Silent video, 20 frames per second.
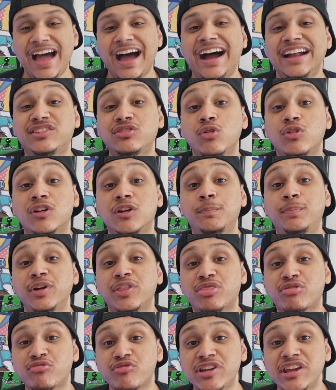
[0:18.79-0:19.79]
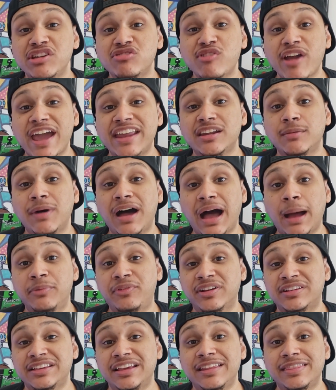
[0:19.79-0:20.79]
I told her to put 3 random
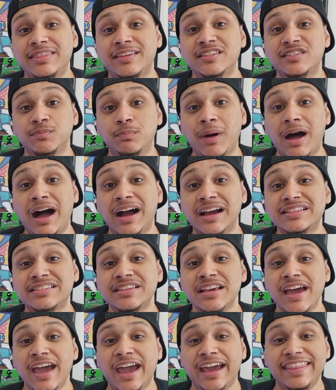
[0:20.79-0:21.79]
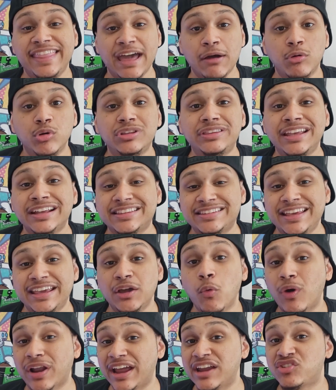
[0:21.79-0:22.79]
objects in this box, and that will dictate
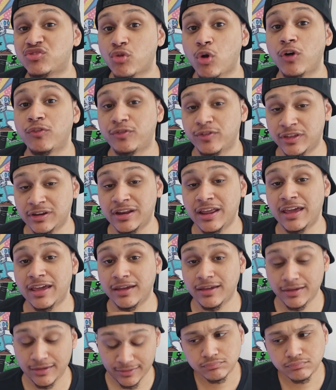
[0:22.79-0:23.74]
what I draw for the day.